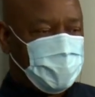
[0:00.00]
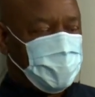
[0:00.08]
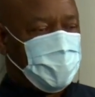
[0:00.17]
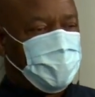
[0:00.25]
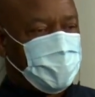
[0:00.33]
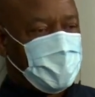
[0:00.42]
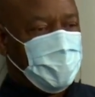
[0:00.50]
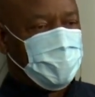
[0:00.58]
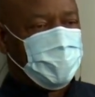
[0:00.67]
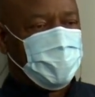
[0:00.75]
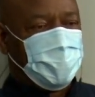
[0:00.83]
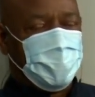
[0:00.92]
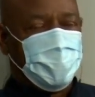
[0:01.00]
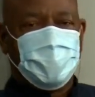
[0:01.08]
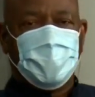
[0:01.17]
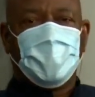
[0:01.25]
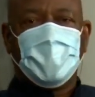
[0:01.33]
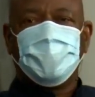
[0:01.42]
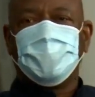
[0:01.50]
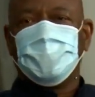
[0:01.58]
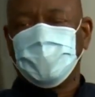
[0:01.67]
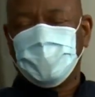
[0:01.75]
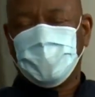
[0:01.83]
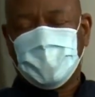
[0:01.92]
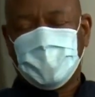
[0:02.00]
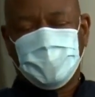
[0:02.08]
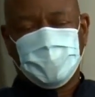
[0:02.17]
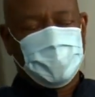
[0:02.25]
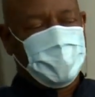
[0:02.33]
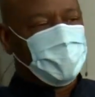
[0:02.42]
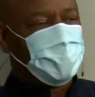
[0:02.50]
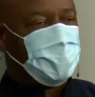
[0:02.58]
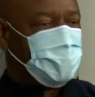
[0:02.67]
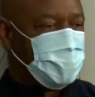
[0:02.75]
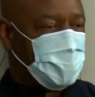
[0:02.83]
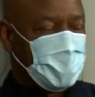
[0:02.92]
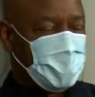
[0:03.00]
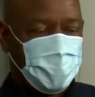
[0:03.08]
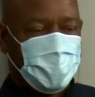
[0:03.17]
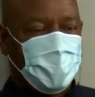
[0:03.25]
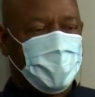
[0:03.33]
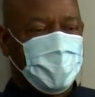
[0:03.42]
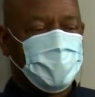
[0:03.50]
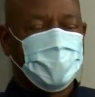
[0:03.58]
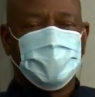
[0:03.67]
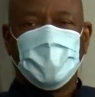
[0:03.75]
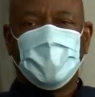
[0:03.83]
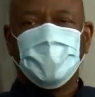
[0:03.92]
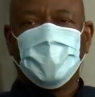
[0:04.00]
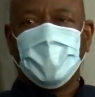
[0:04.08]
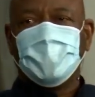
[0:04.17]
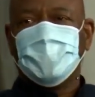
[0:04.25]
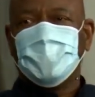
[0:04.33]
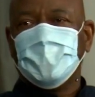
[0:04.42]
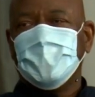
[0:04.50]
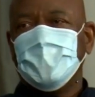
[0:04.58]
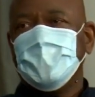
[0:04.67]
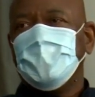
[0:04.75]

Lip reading: So if the World Food Program is going to work with the rest of the UN